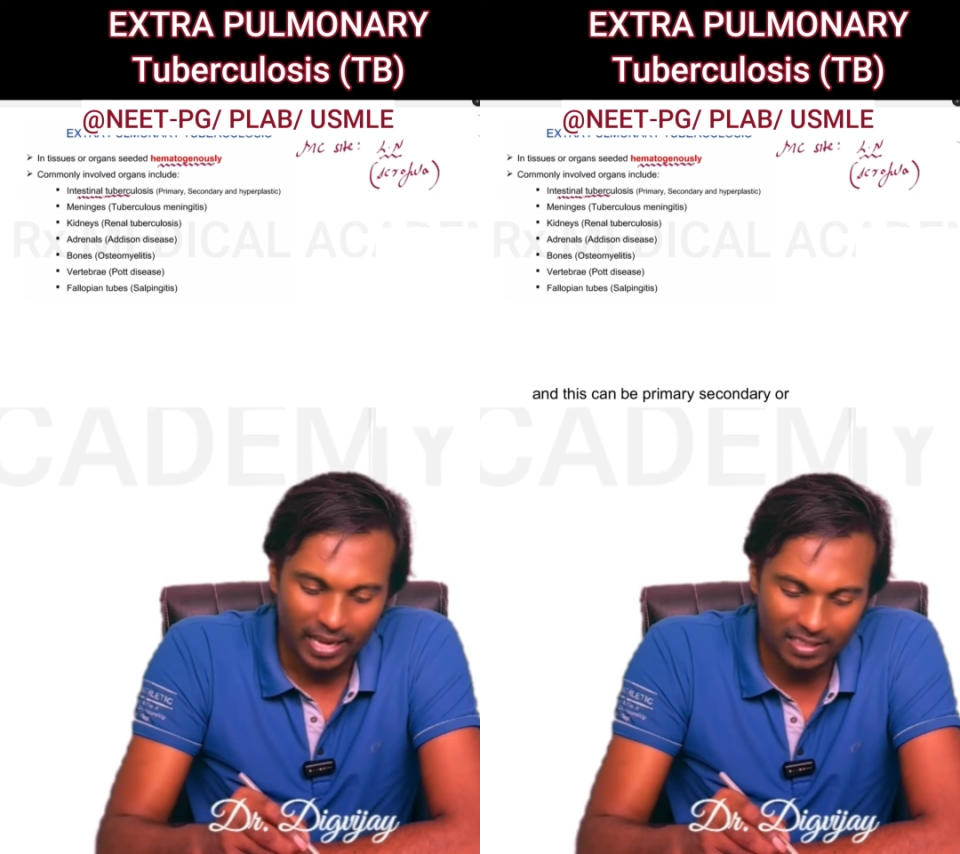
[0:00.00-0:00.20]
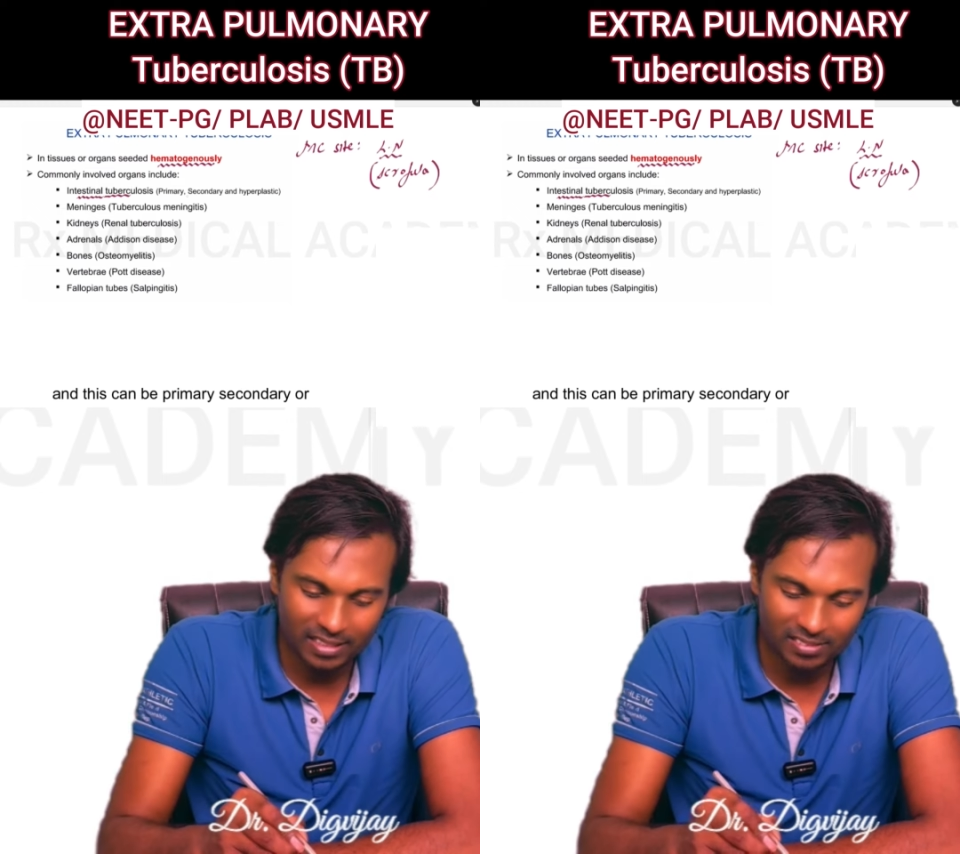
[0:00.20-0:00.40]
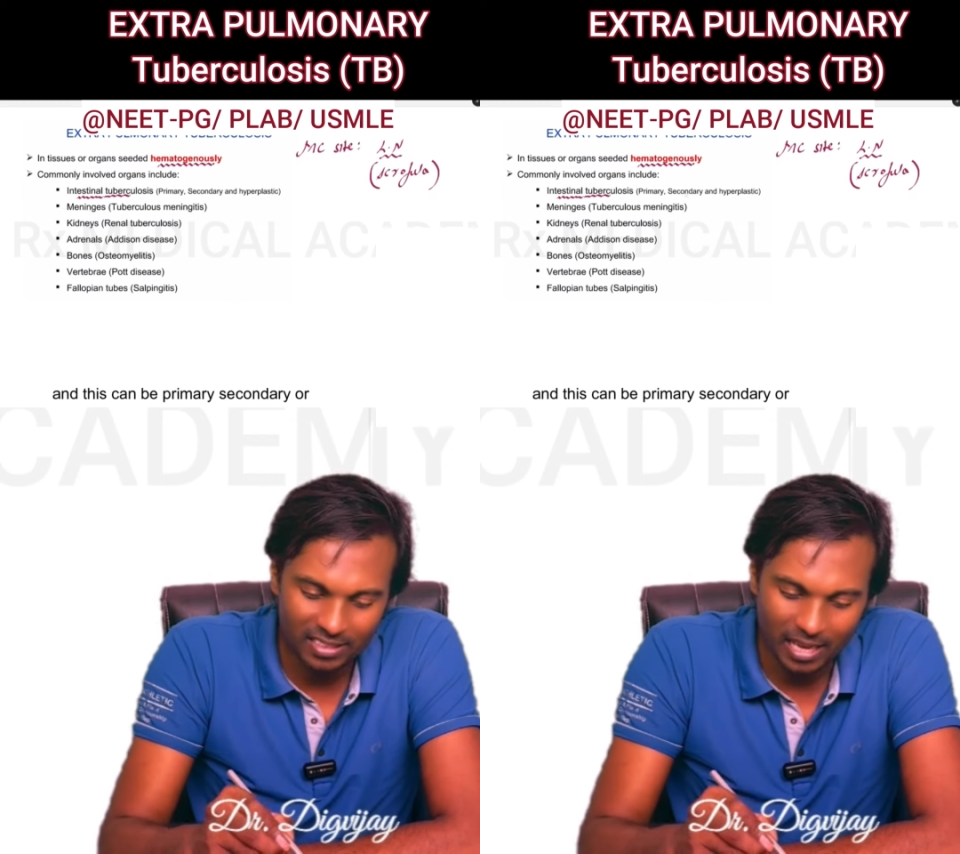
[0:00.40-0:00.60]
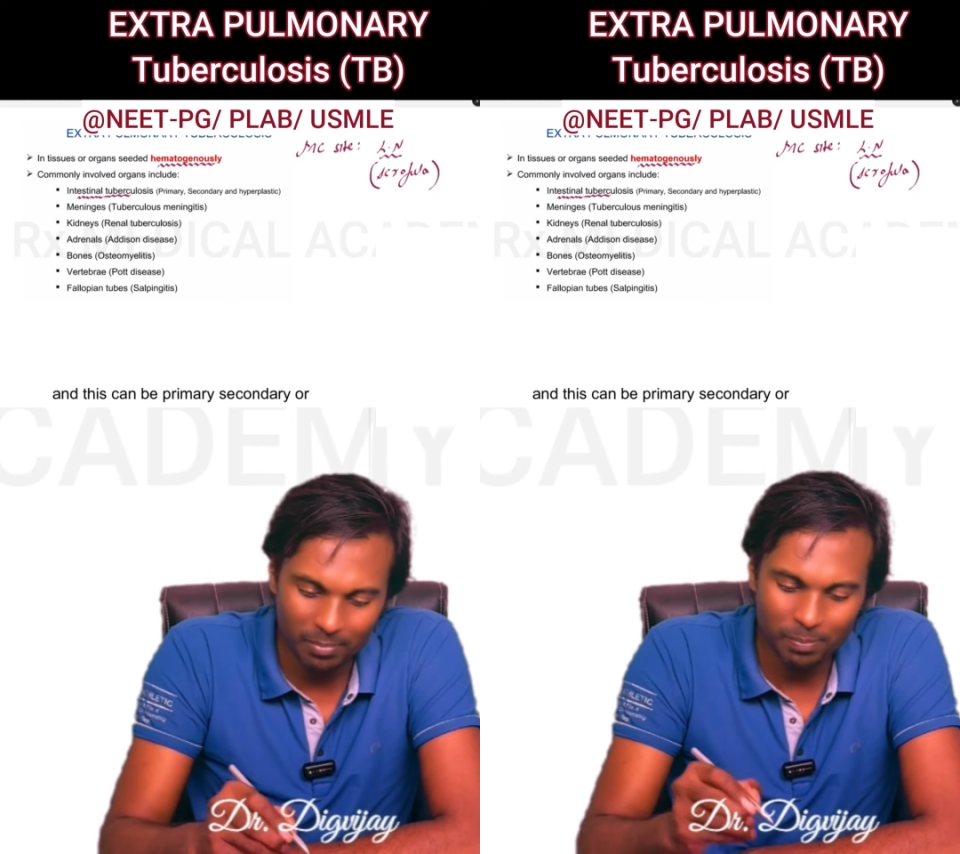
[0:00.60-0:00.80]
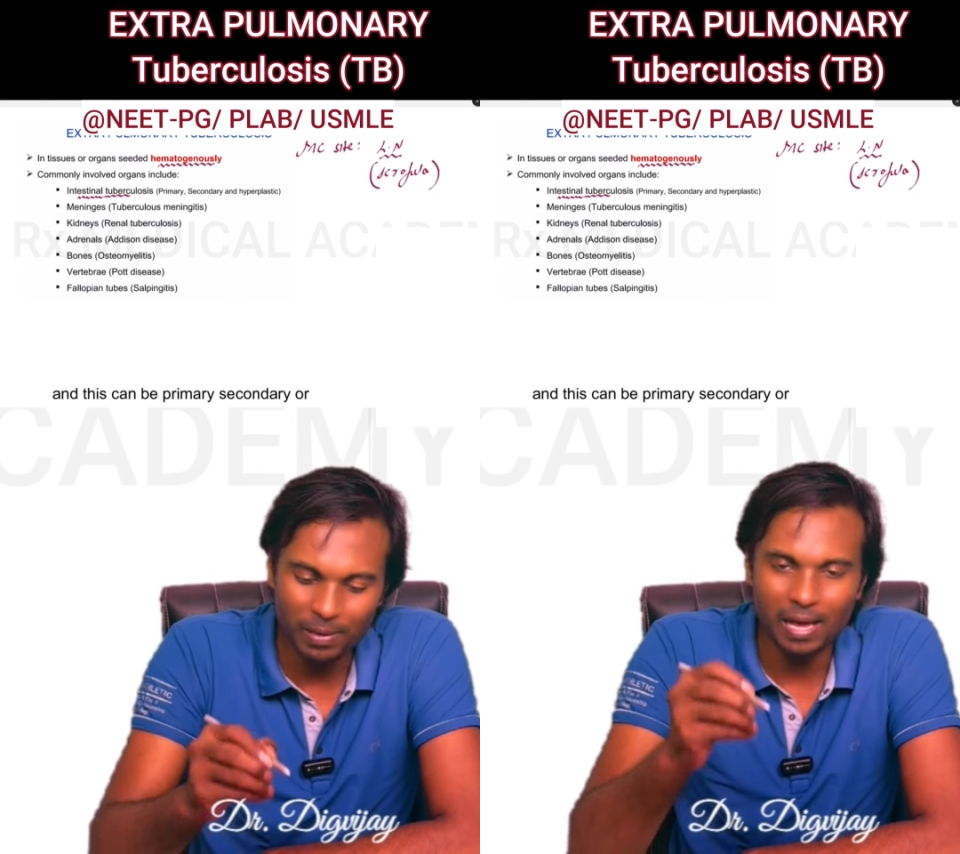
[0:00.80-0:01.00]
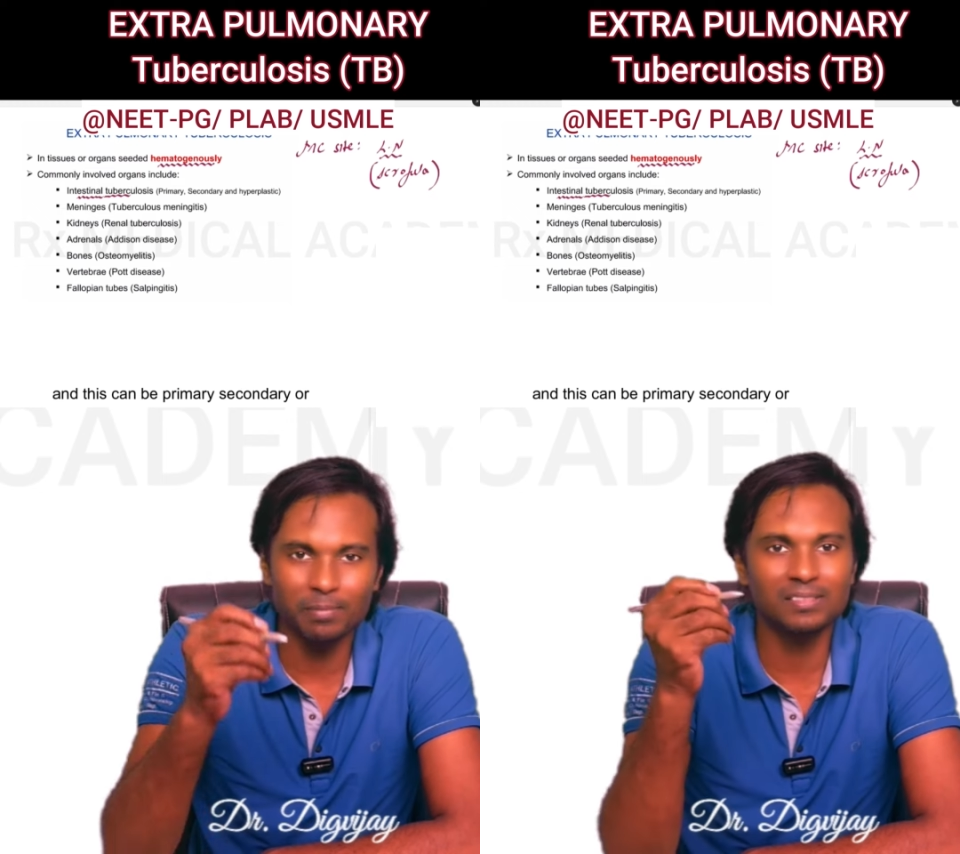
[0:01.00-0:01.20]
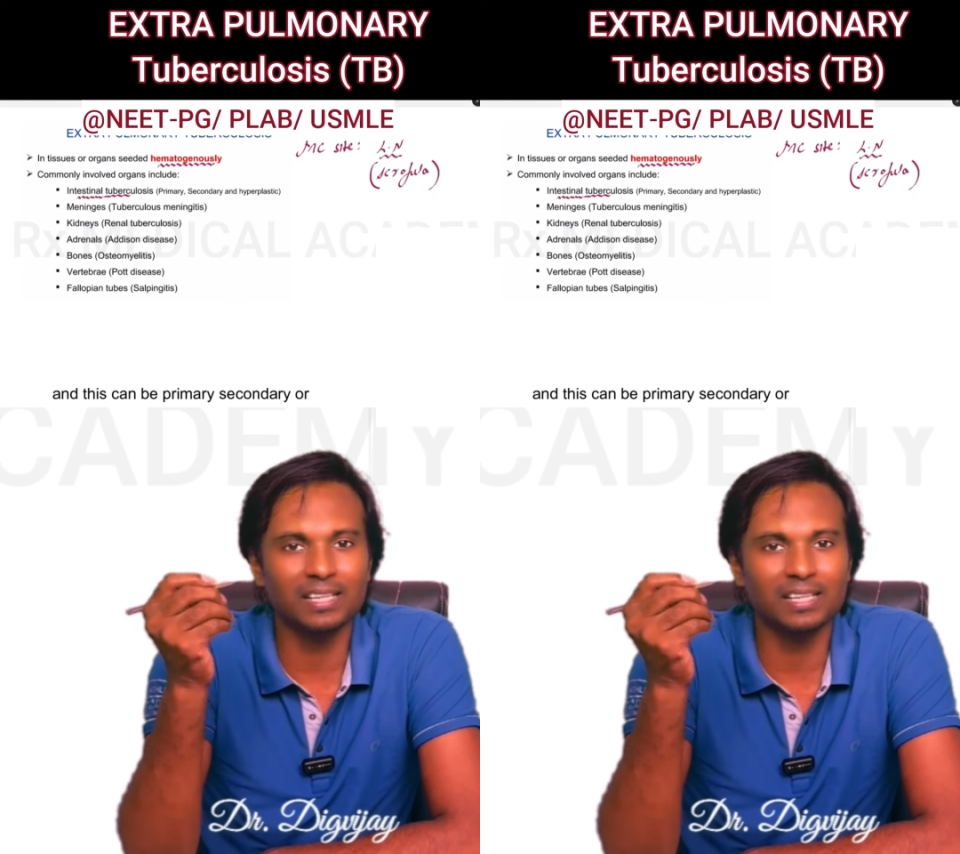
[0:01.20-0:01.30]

and this can be primary,